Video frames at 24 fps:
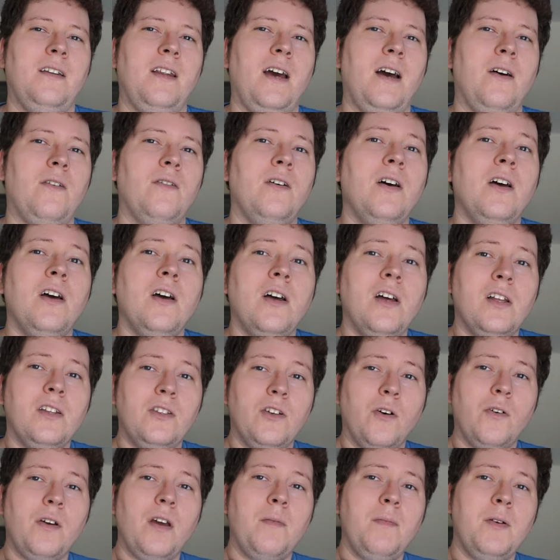Now,
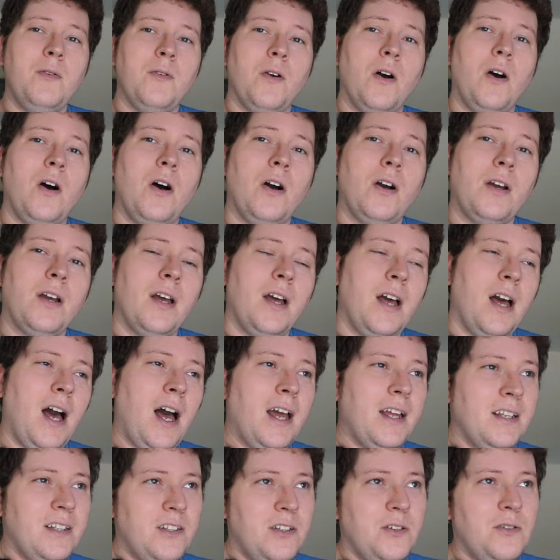don't get me wrong,
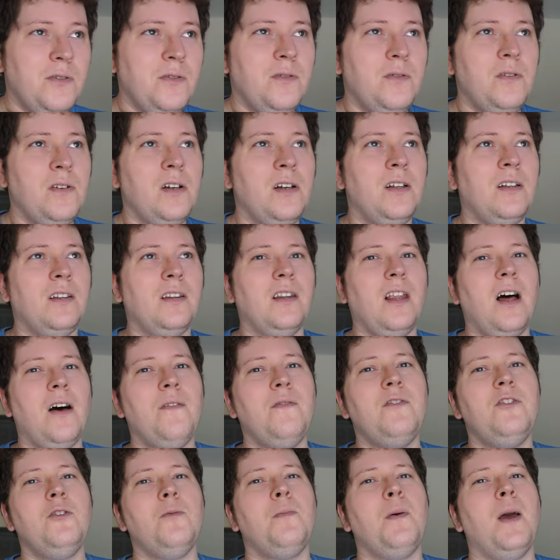I do
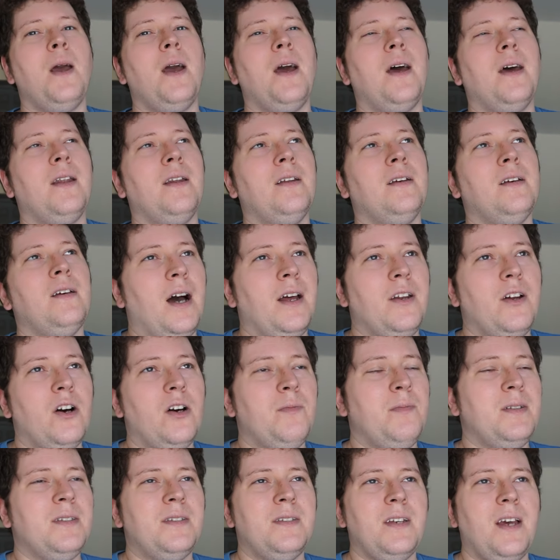love Japan. I know
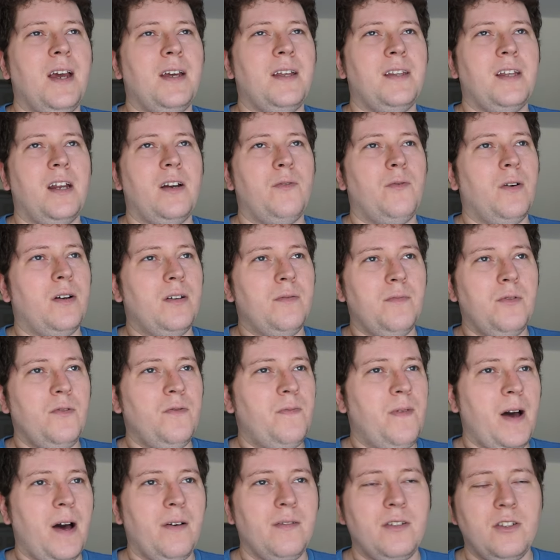I've been saying that I want to
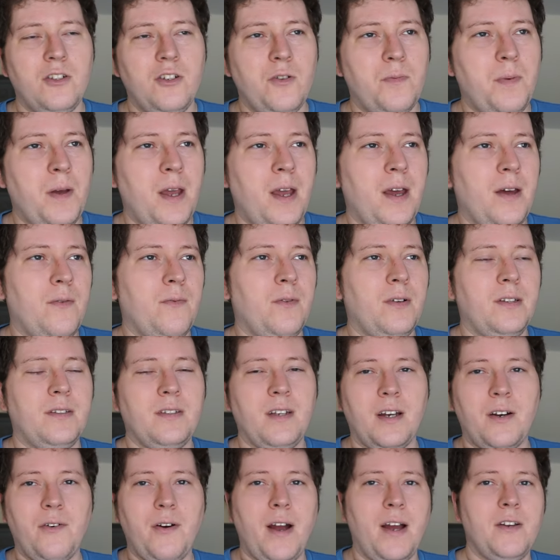move out to Japan once
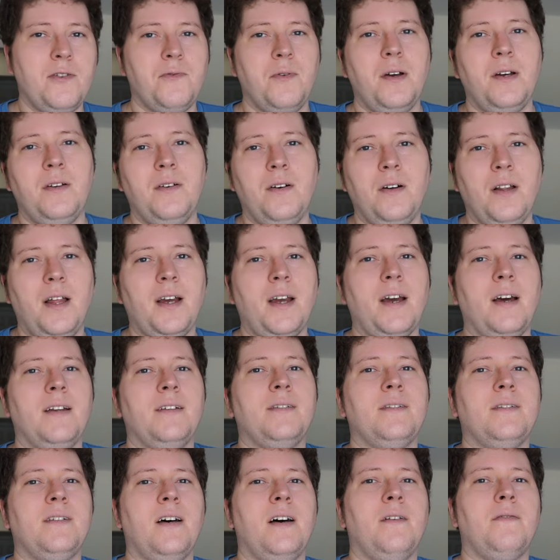I graduate and all that kind
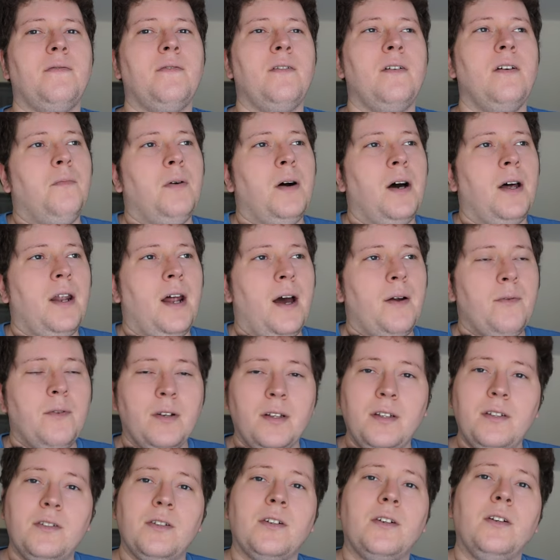of stuff, but I
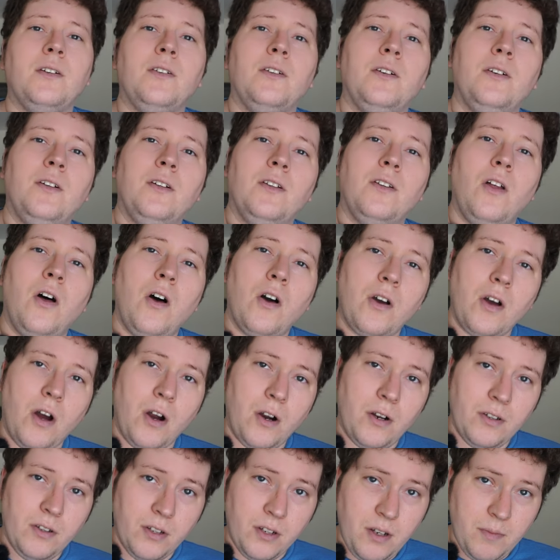really took a long,
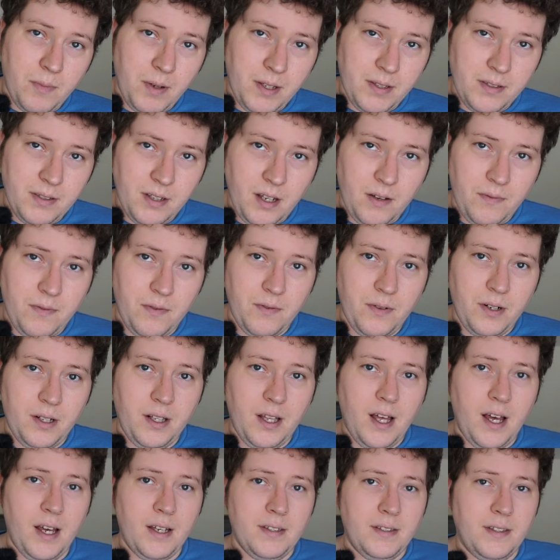hard look at myself and
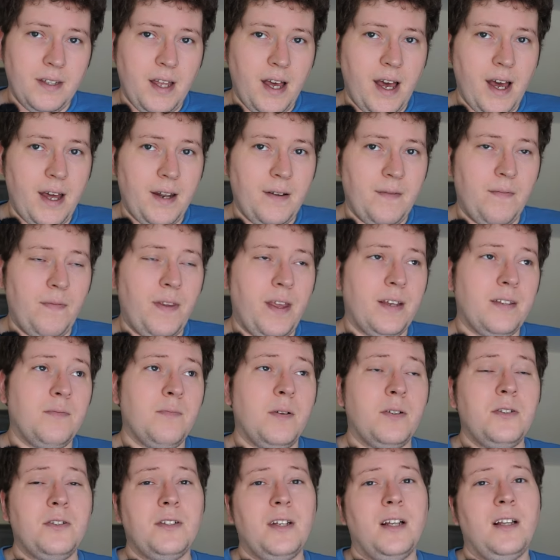realized that as
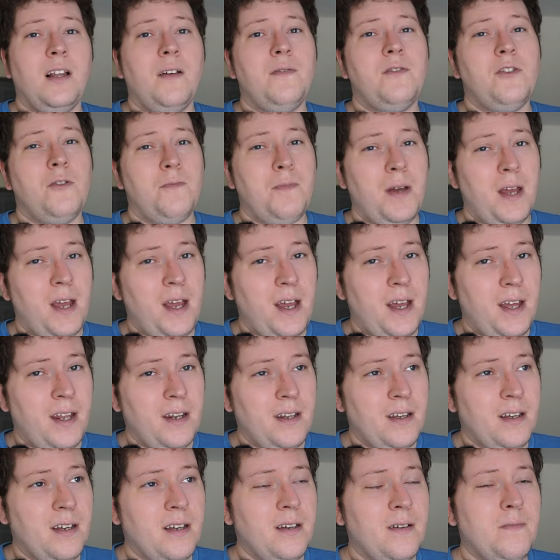much as I love
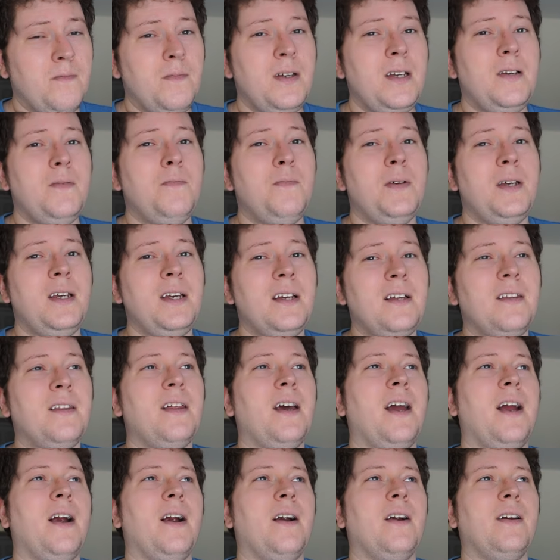Japan, me being
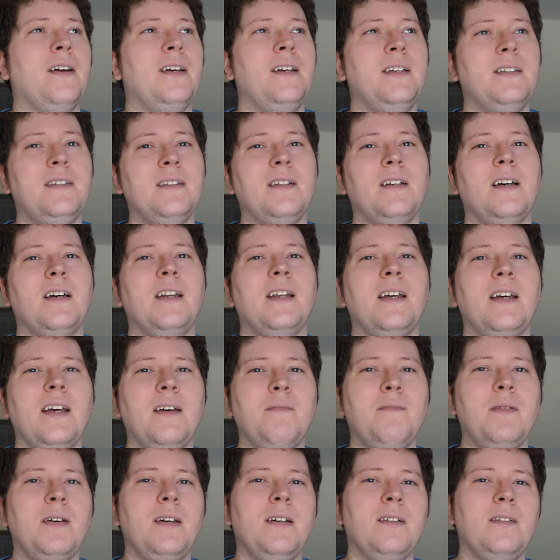there isn't going to
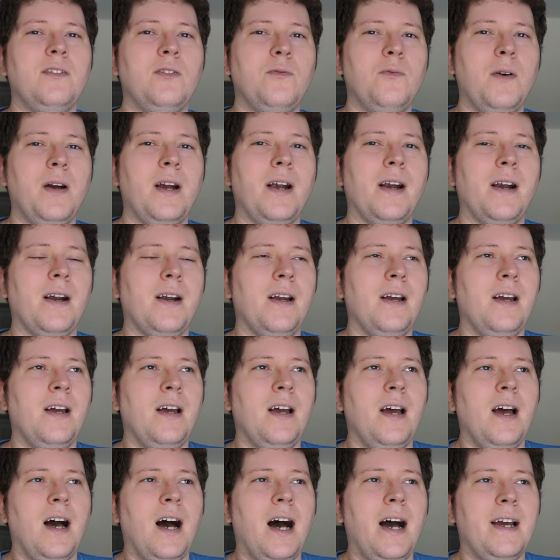get me to where
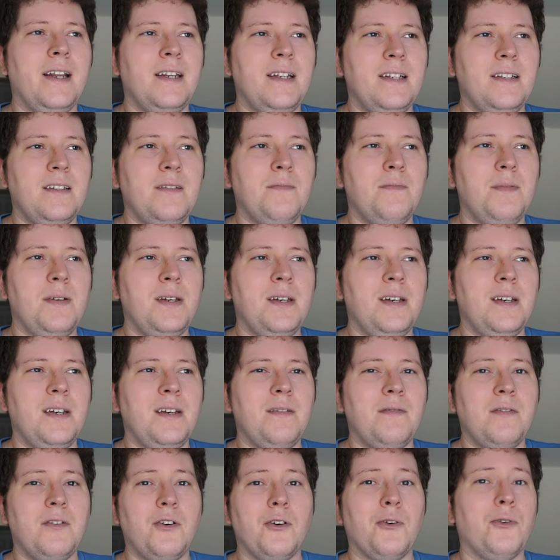I need to
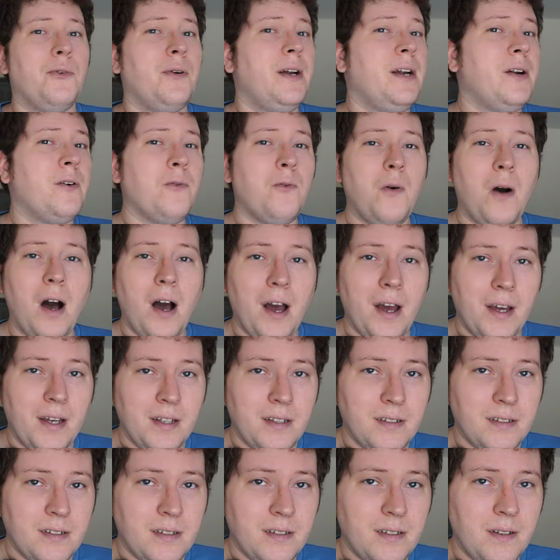be
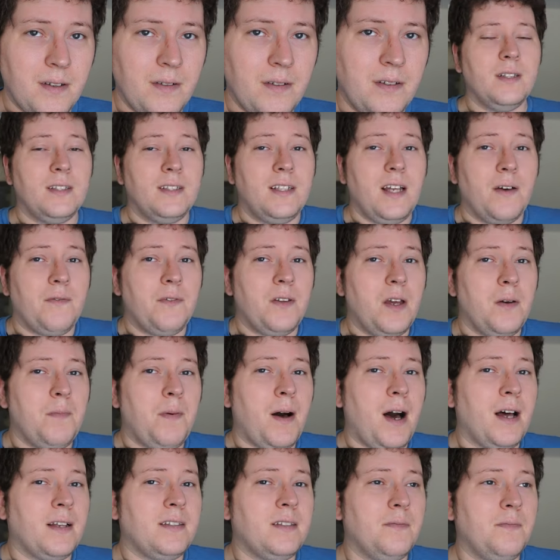career-wise. It's definitely a
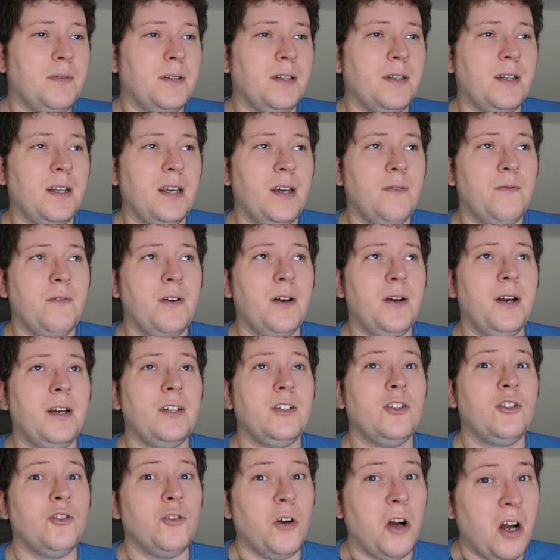possibility, a very
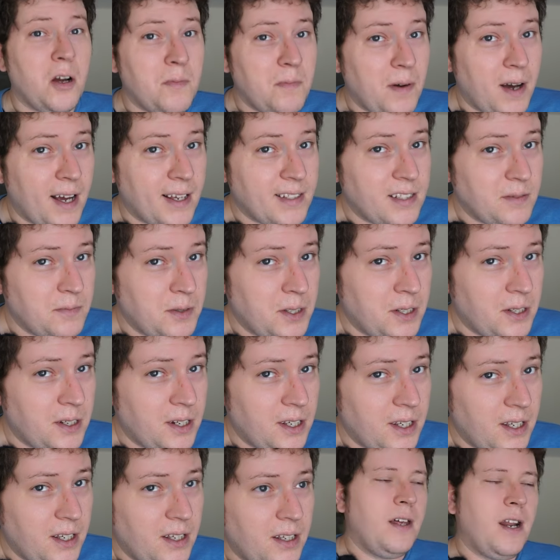strong
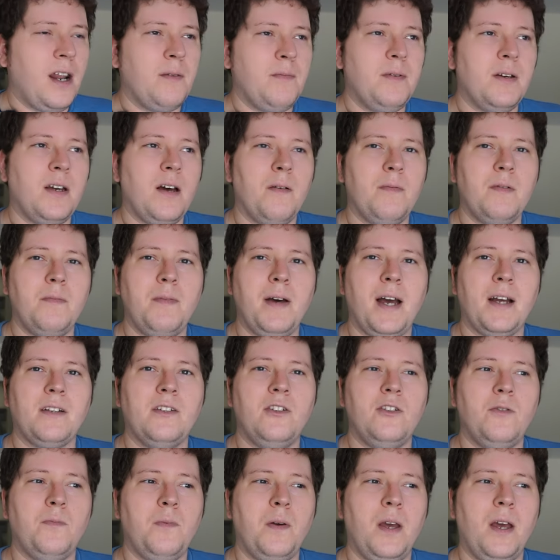possibility, that I'd be coming back
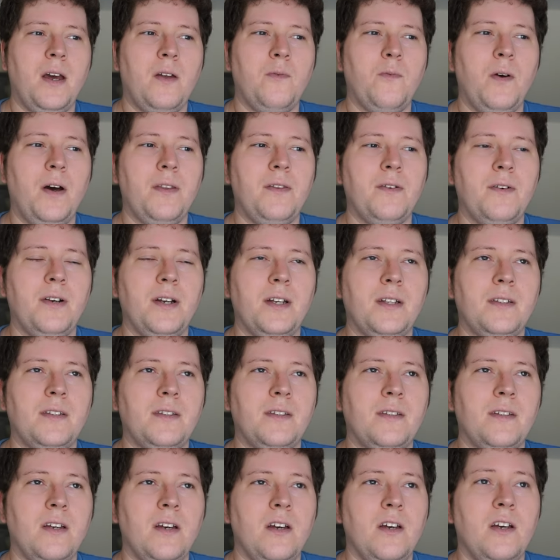to Japan, whether
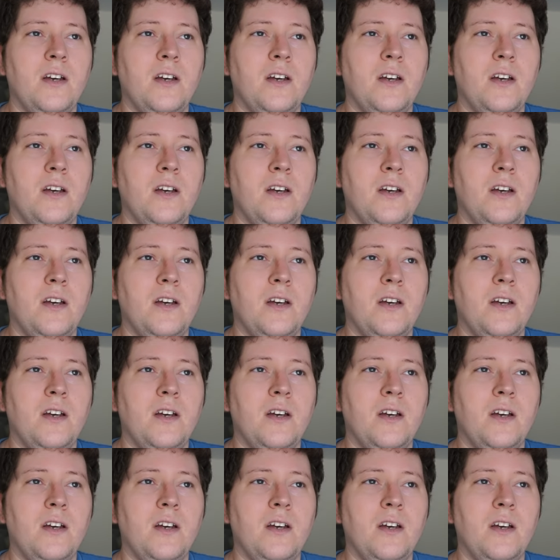it's